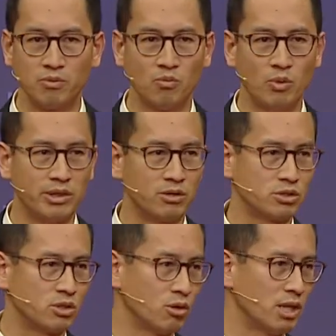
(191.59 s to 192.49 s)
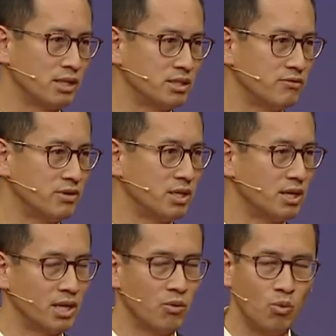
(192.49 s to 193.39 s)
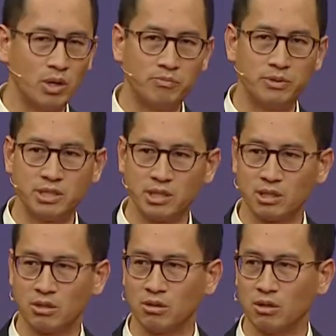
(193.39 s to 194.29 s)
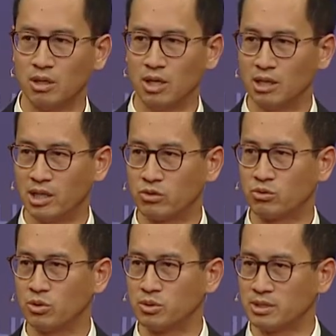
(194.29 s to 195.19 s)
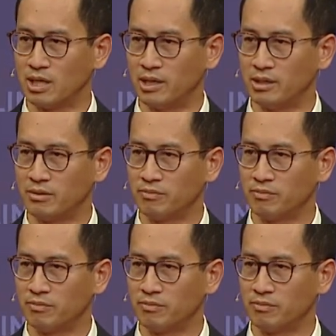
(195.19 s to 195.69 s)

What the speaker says: when there's neural activity at that one particular electrode site.